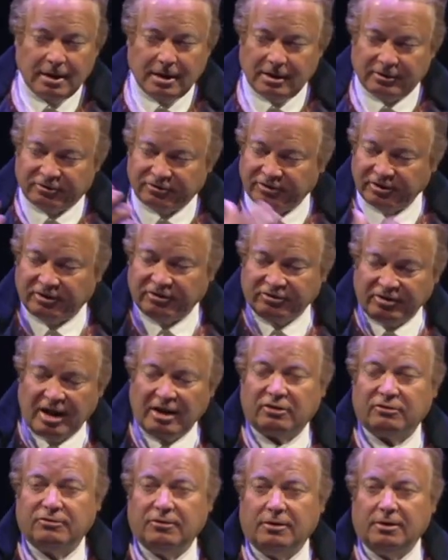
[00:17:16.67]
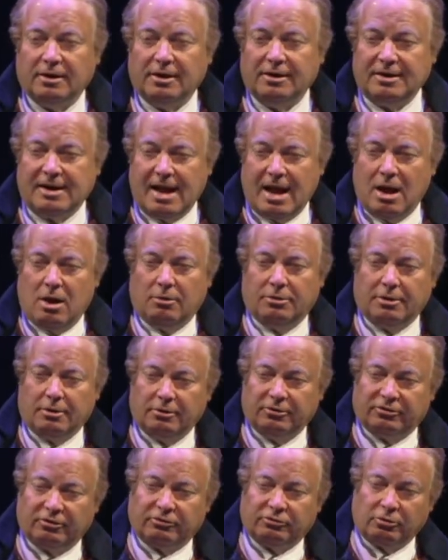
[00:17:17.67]
It's successful, and now
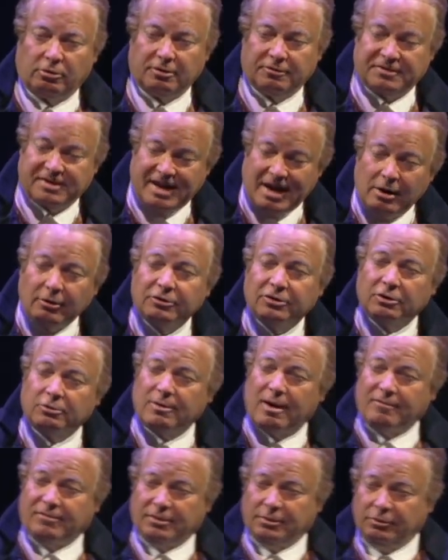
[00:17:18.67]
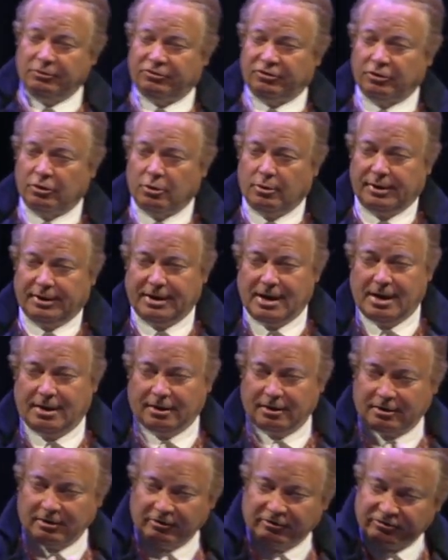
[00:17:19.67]
there's a sort of counter-revolution going
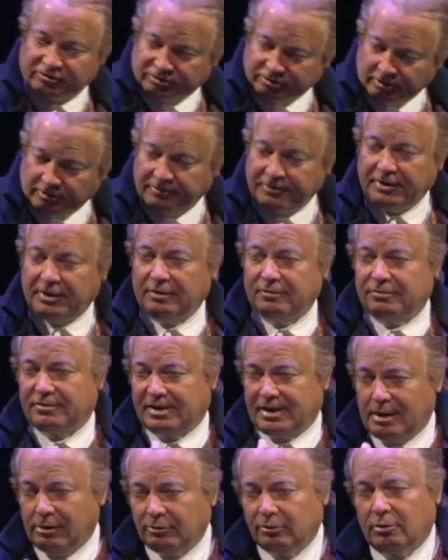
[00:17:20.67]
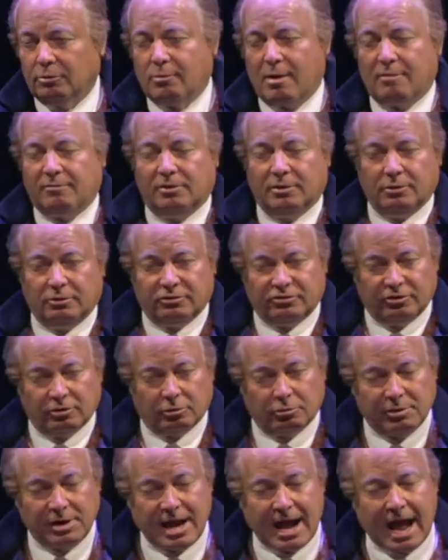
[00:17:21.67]
on, a conservative counter-revolution,
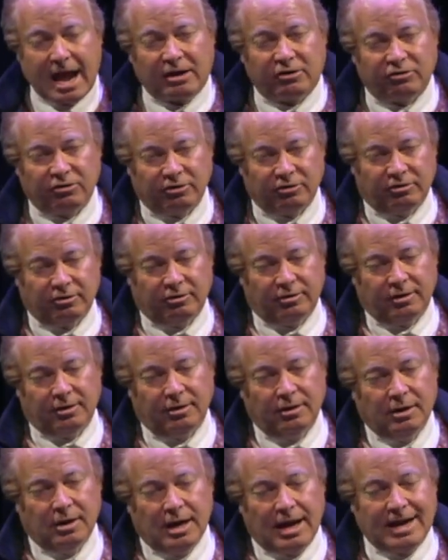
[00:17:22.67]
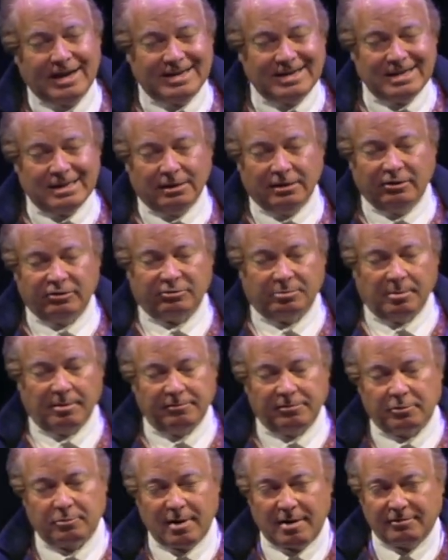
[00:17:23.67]
a reaction to the idealism
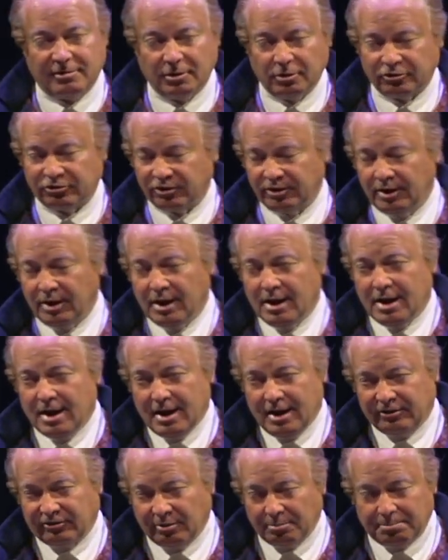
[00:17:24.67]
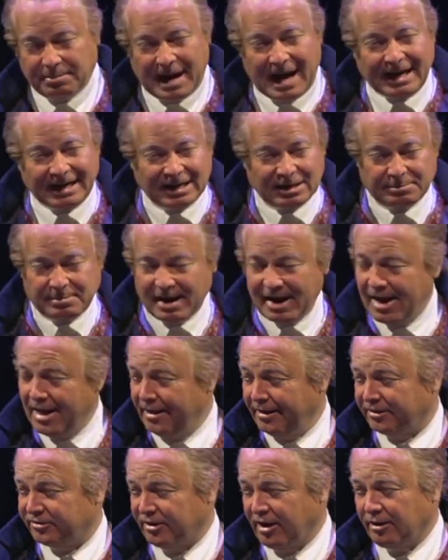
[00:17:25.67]
of the revolution. It's embodied by
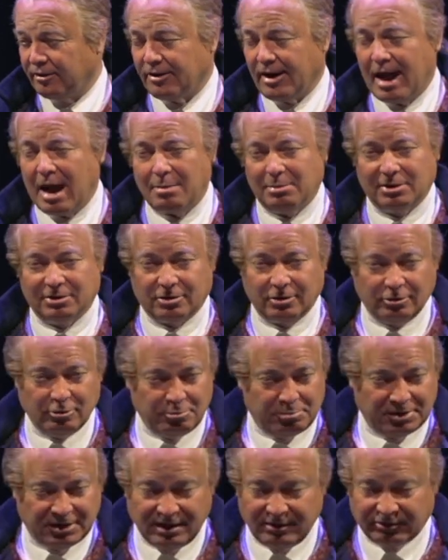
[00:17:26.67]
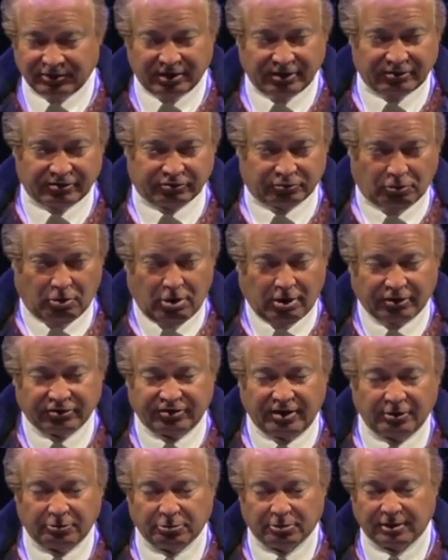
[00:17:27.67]
Alexander Hamilton, who believes in a strong
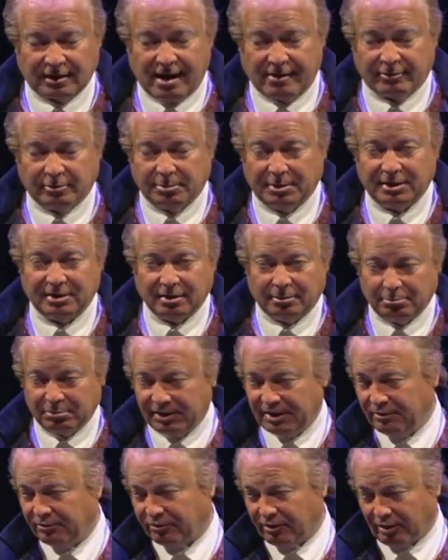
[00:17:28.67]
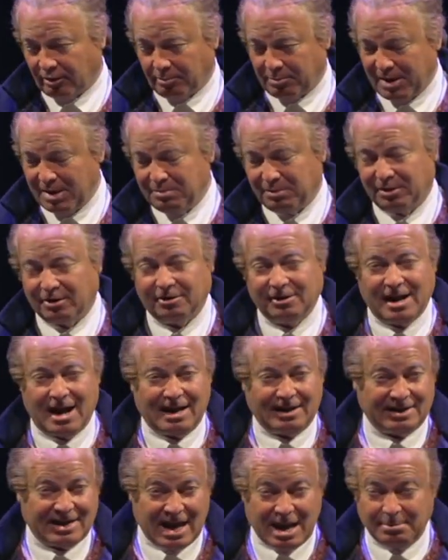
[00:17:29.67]
central government and believes that the people are
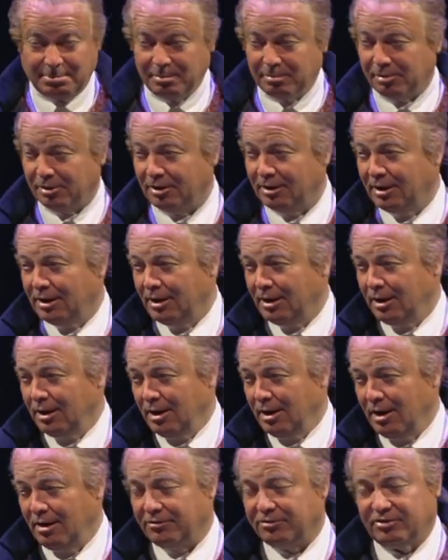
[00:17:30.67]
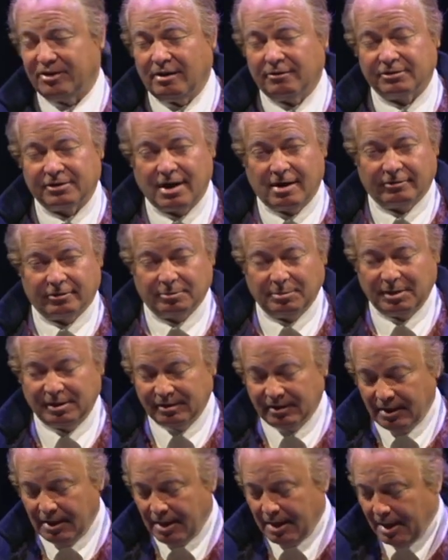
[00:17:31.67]
not capable of
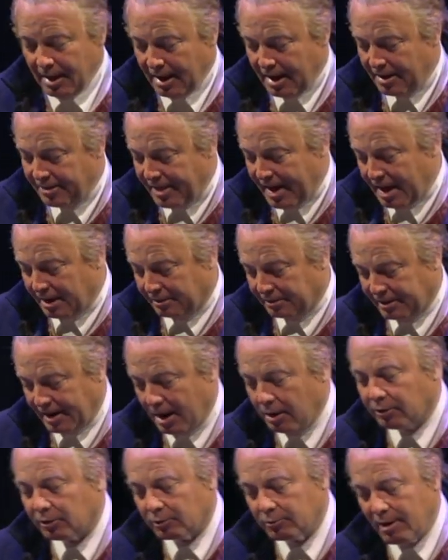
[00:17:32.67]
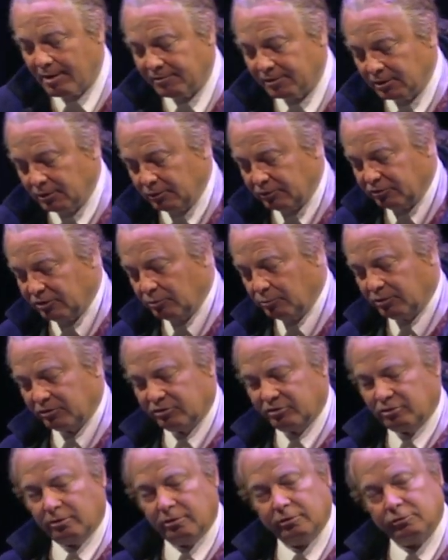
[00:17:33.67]
self-government. And that counter-revolution
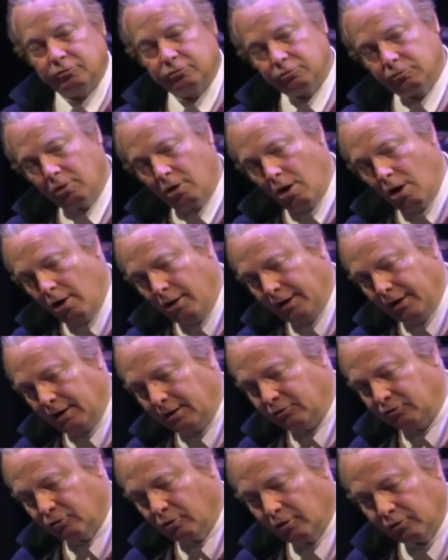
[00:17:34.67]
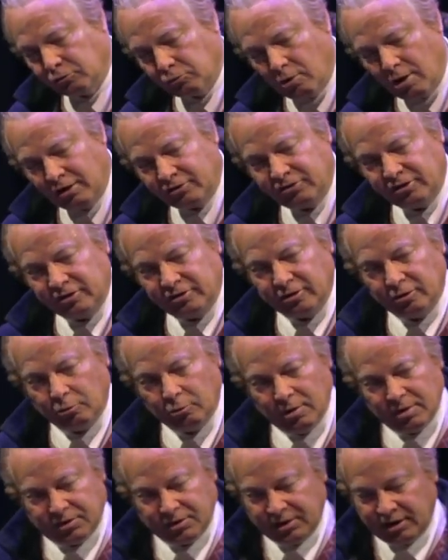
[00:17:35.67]
was sort of drawing George Washington
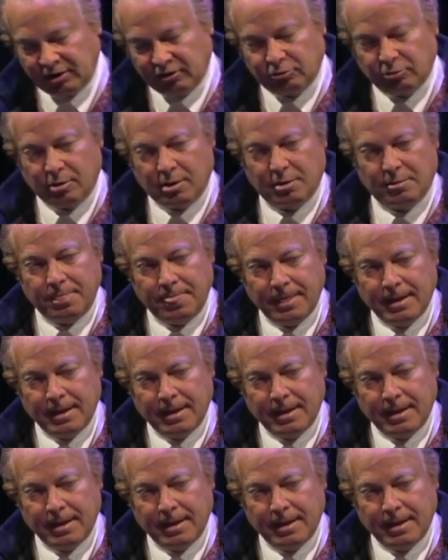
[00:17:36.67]
with it into